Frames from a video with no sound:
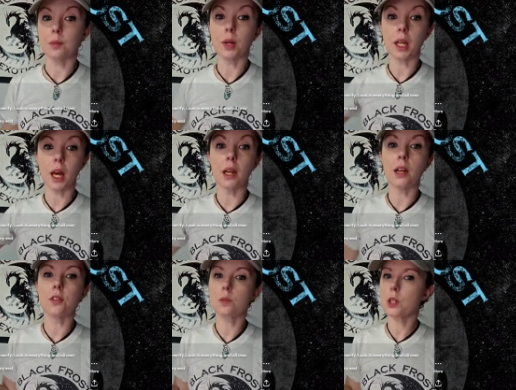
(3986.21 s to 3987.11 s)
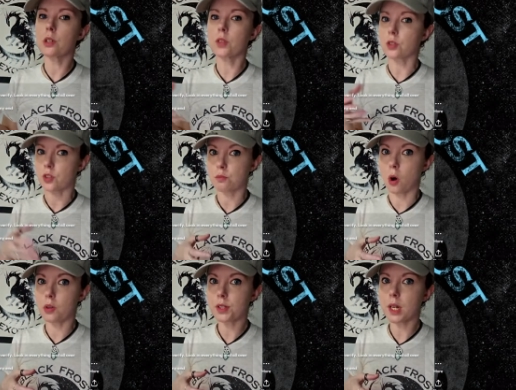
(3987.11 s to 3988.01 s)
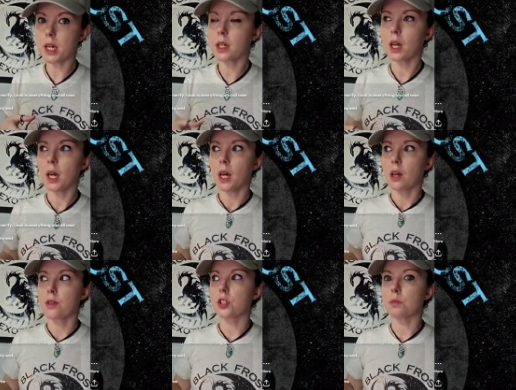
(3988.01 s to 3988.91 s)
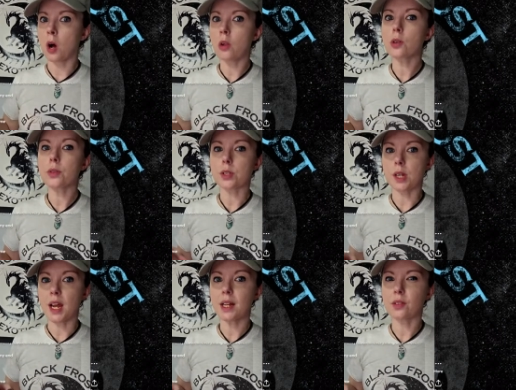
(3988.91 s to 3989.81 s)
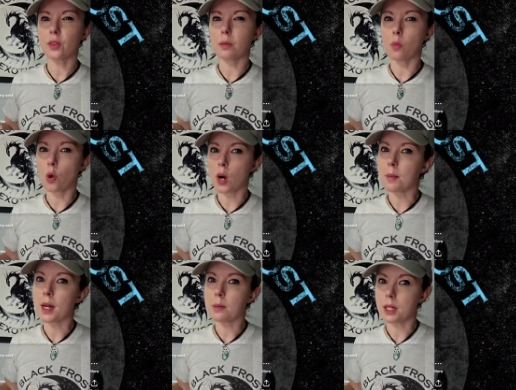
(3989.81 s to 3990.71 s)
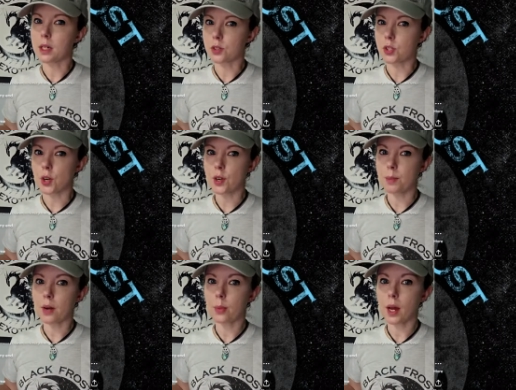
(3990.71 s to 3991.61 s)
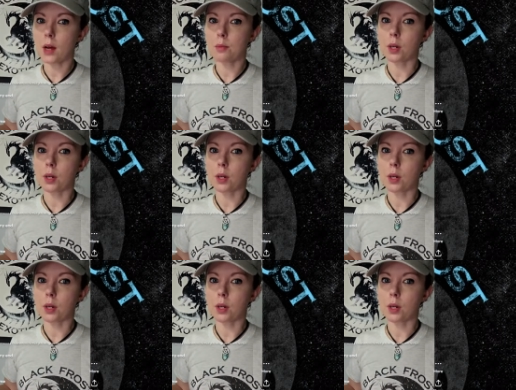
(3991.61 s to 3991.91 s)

But again, especially if it's a small snake, the smaller the snake, the more I might be concerned about that.